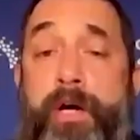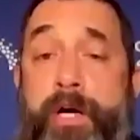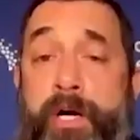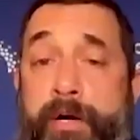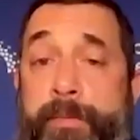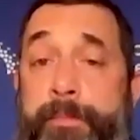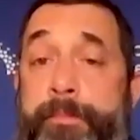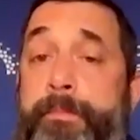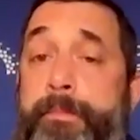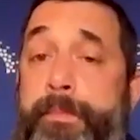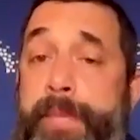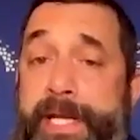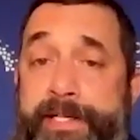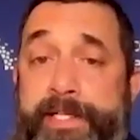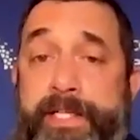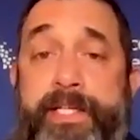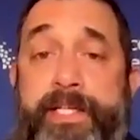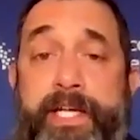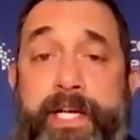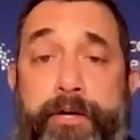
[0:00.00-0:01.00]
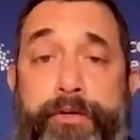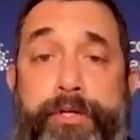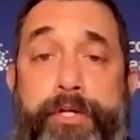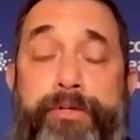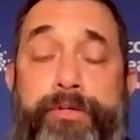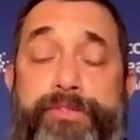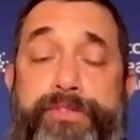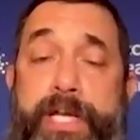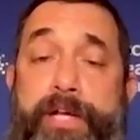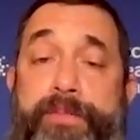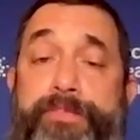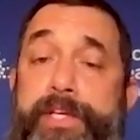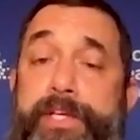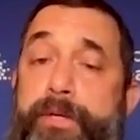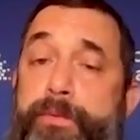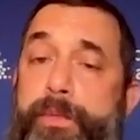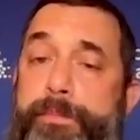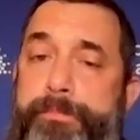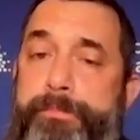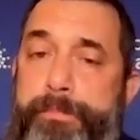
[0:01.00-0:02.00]
are many carriers out there
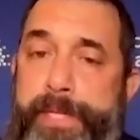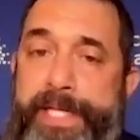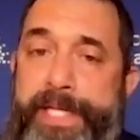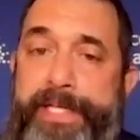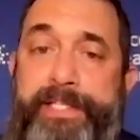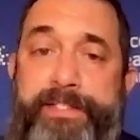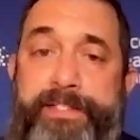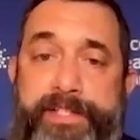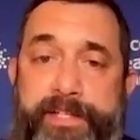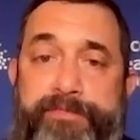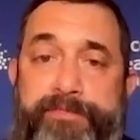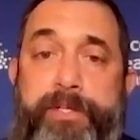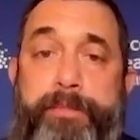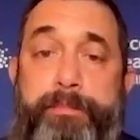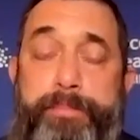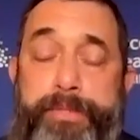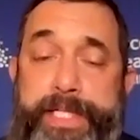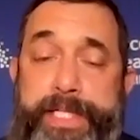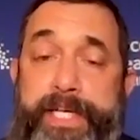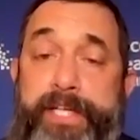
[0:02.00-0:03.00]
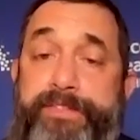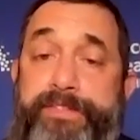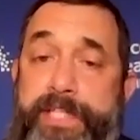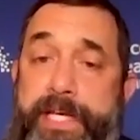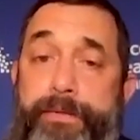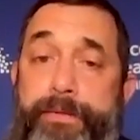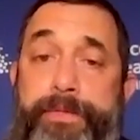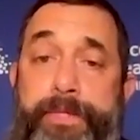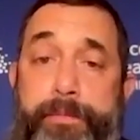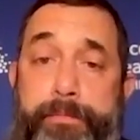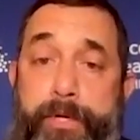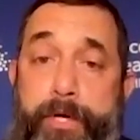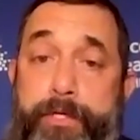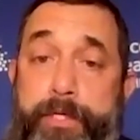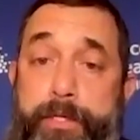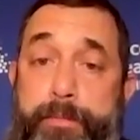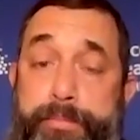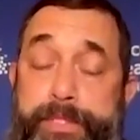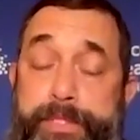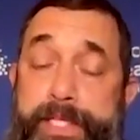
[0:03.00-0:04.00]
with many different plans out in the
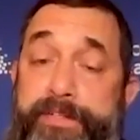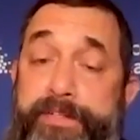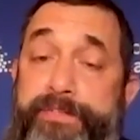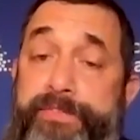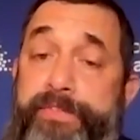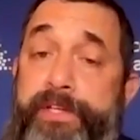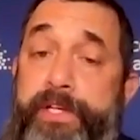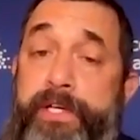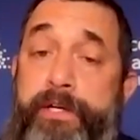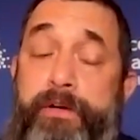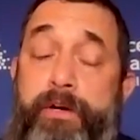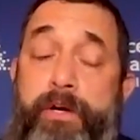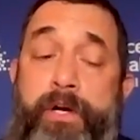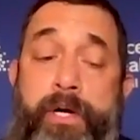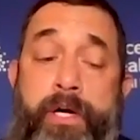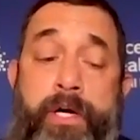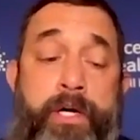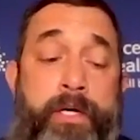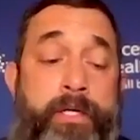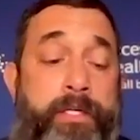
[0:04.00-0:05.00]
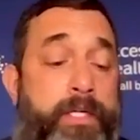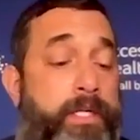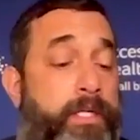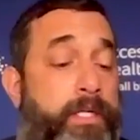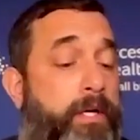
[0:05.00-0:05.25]
marketplace. There are